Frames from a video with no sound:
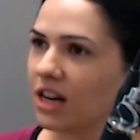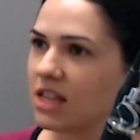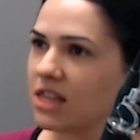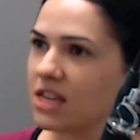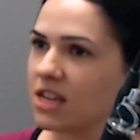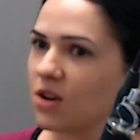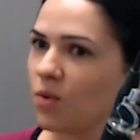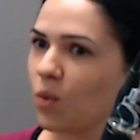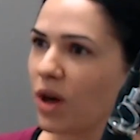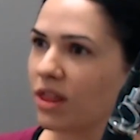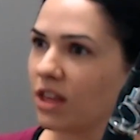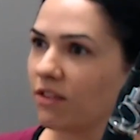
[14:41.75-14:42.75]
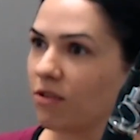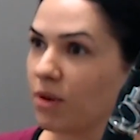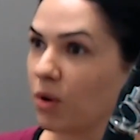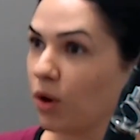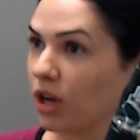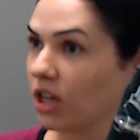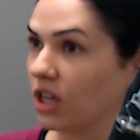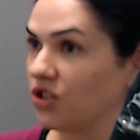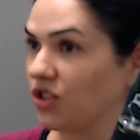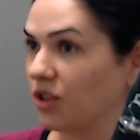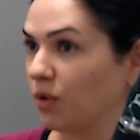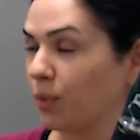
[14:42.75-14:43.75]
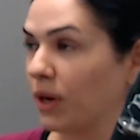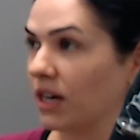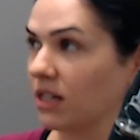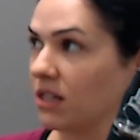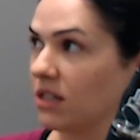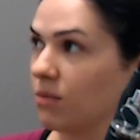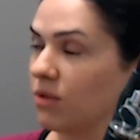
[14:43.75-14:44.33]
I think one thing for me working in general practice,